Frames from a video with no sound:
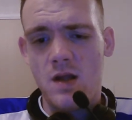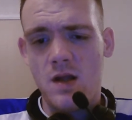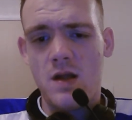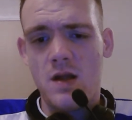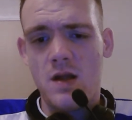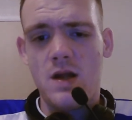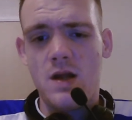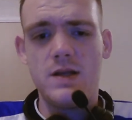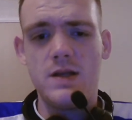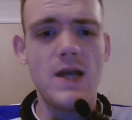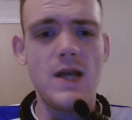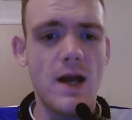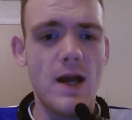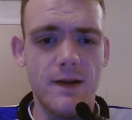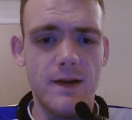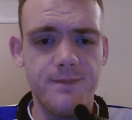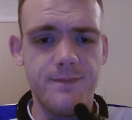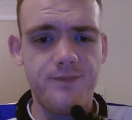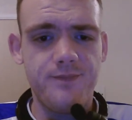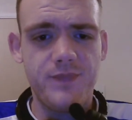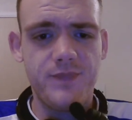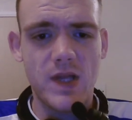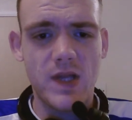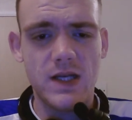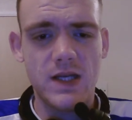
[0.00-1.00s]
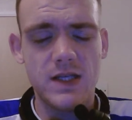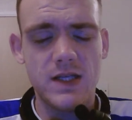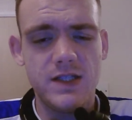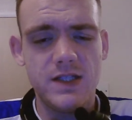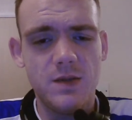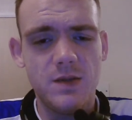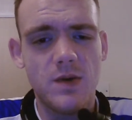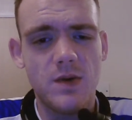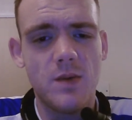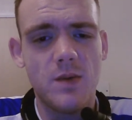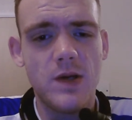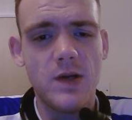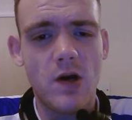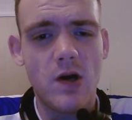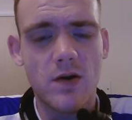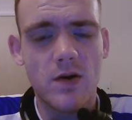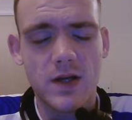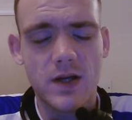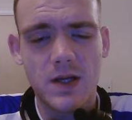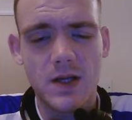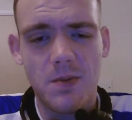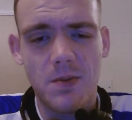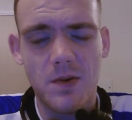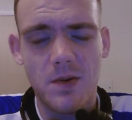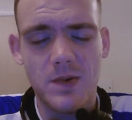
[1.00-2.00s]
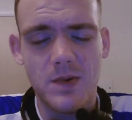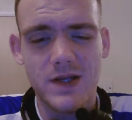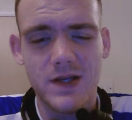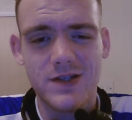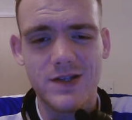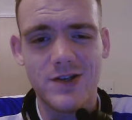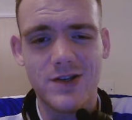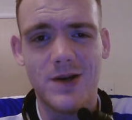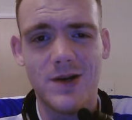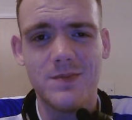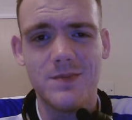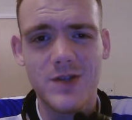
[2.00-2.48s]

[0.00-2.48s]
And yeah, and let's see where we are in a couple of weeks' time.